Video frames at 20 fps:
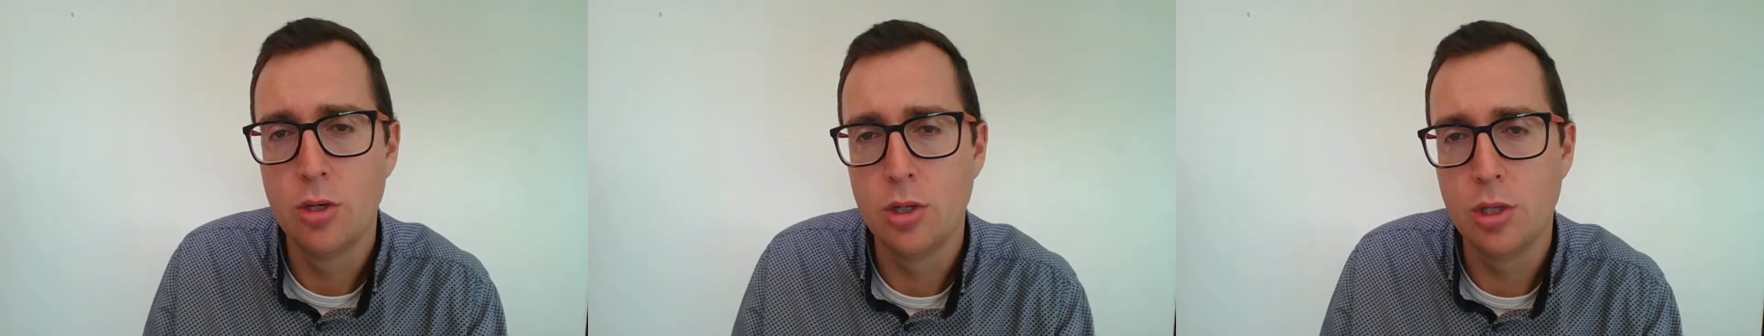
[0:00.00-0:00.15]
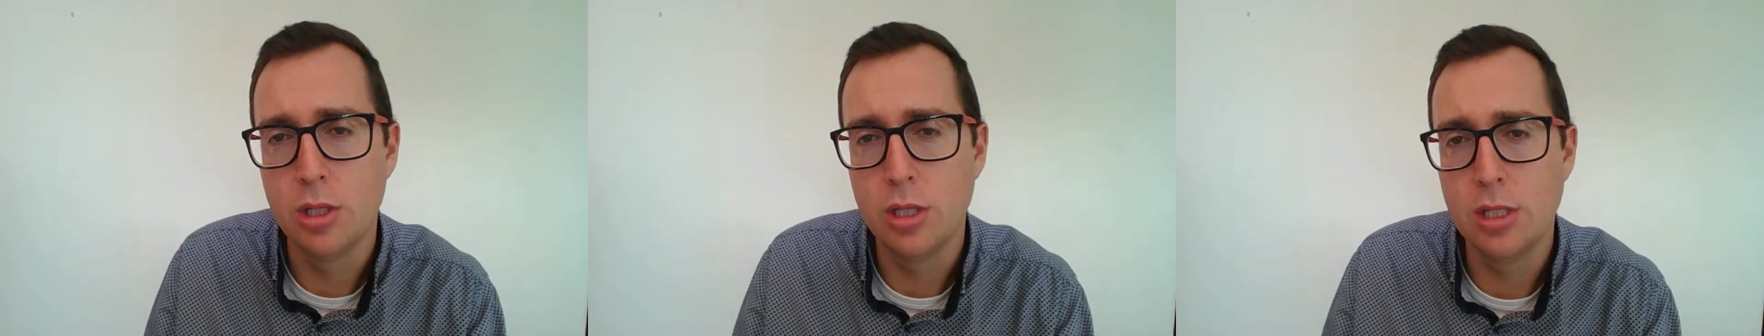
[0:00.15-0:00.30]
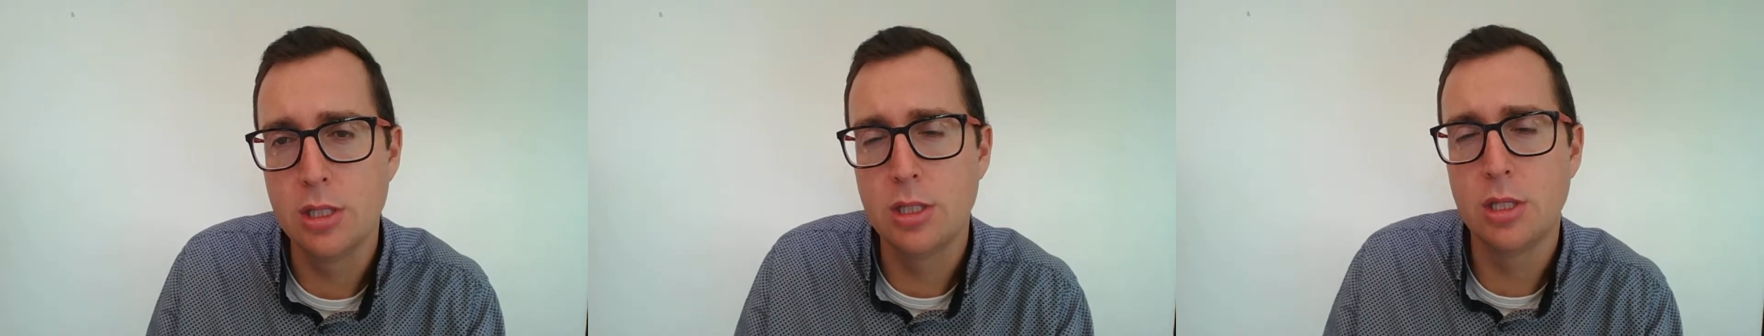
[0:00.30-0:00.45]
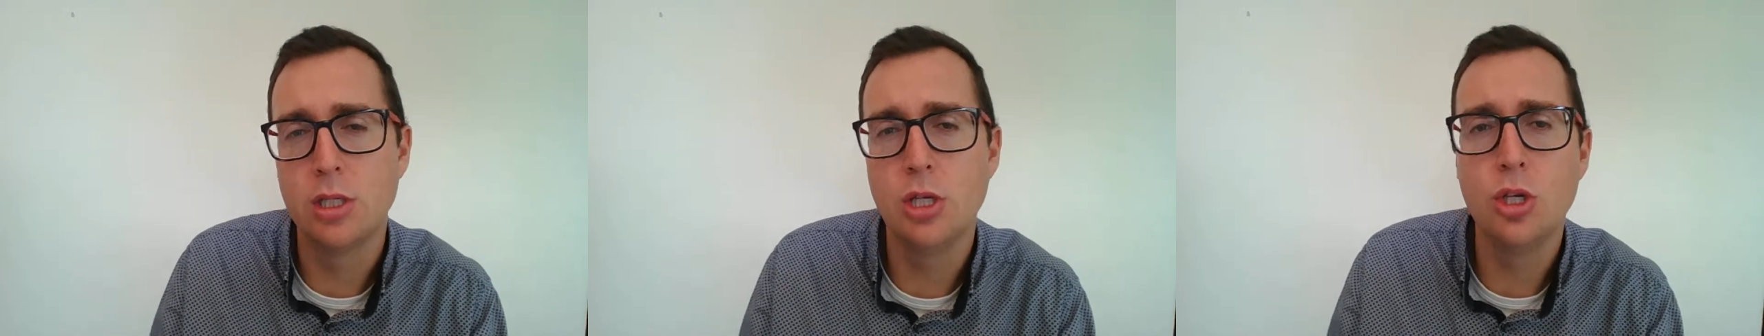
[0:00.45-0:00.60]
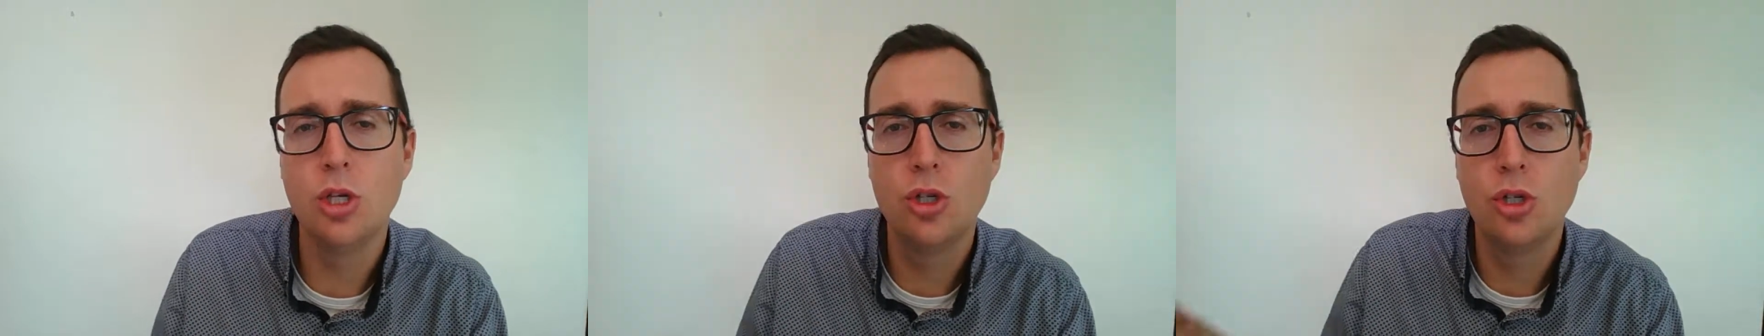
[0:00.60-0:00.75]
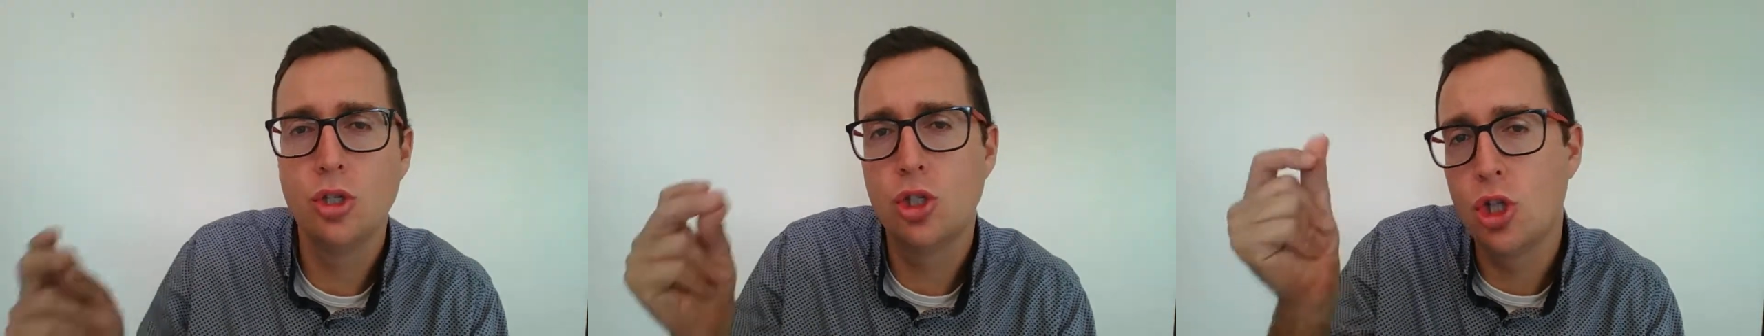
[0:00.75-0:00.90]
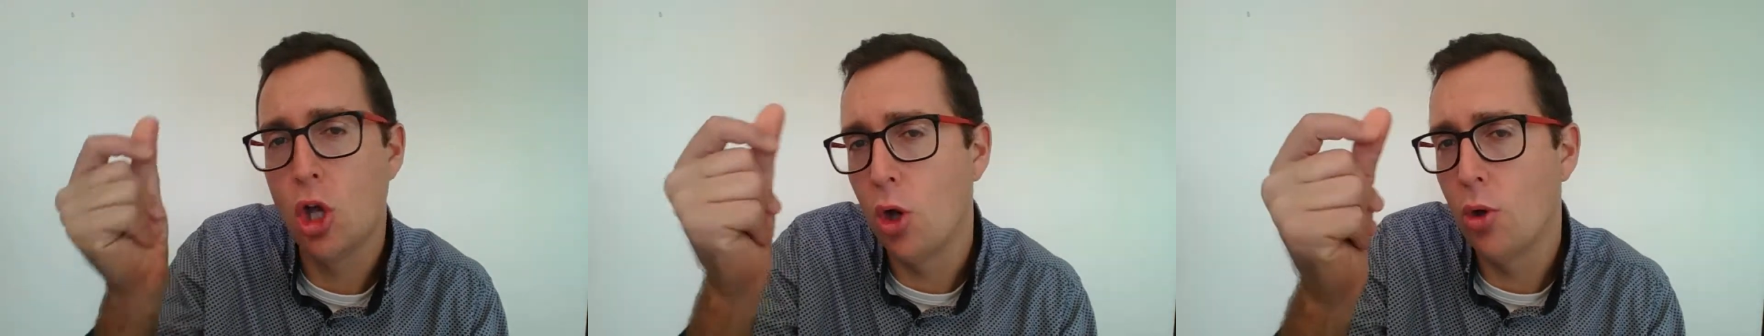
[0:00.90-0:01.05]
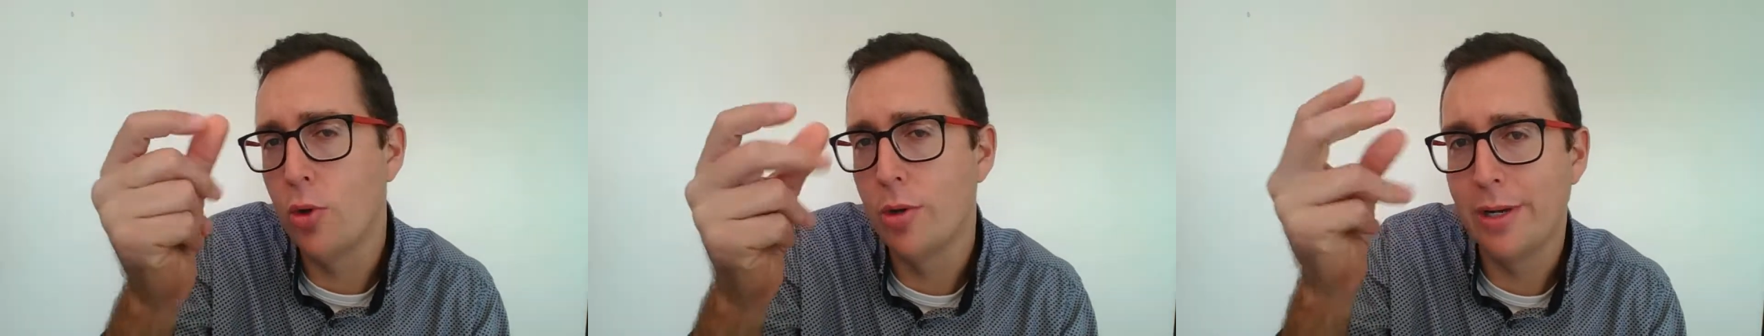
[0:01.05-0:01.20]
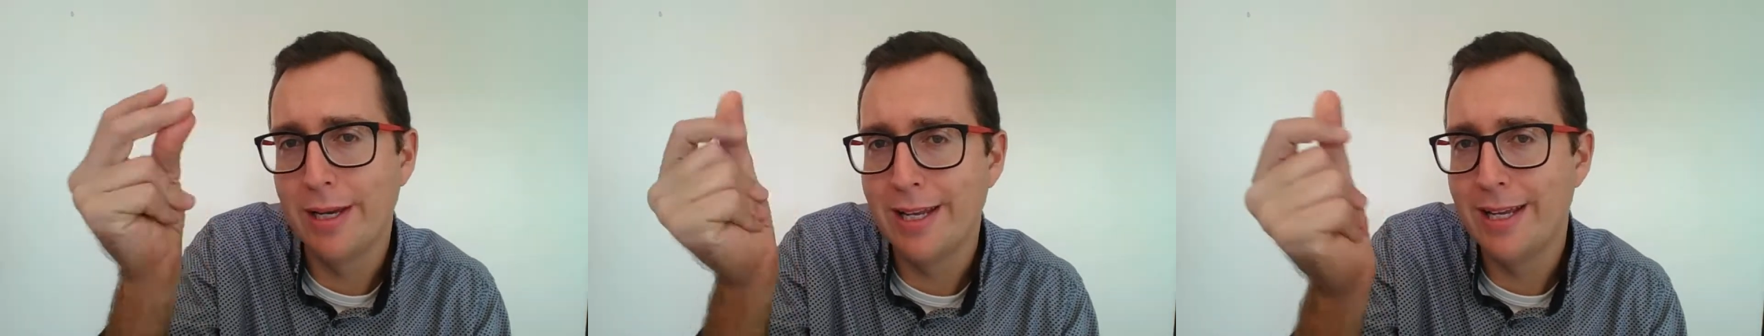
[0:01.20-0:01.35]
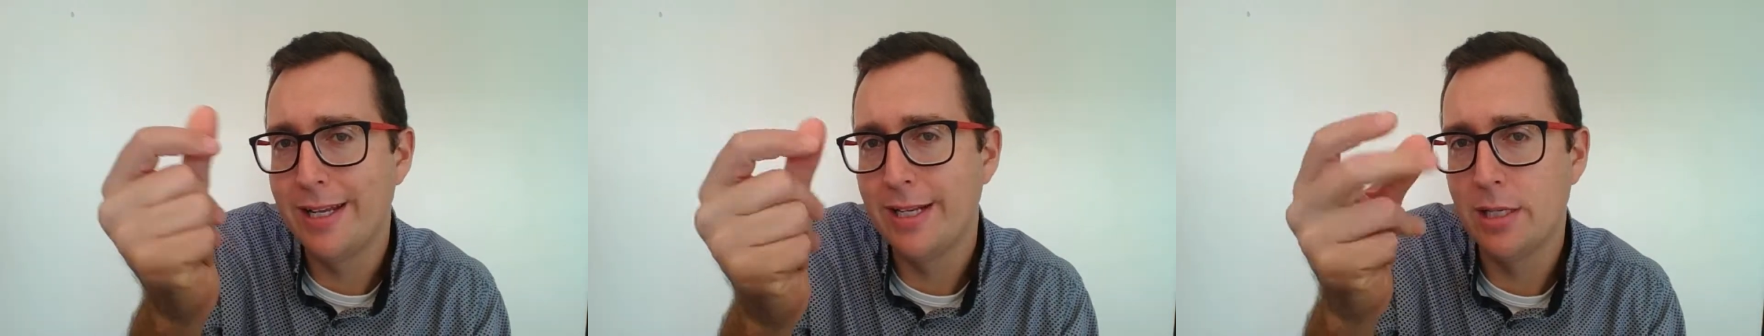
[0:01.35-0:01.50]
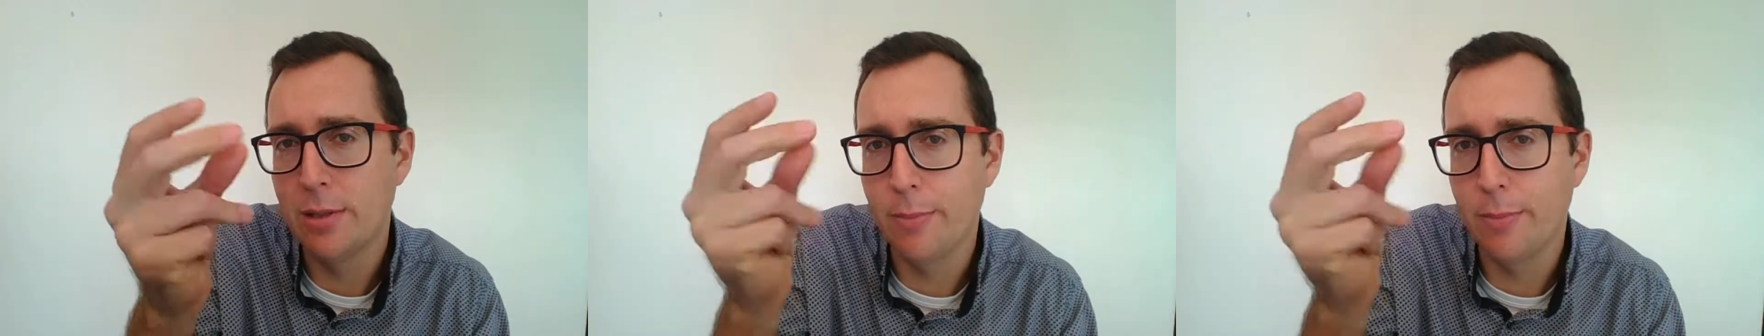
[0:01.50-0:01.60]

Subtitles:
These decisions don't need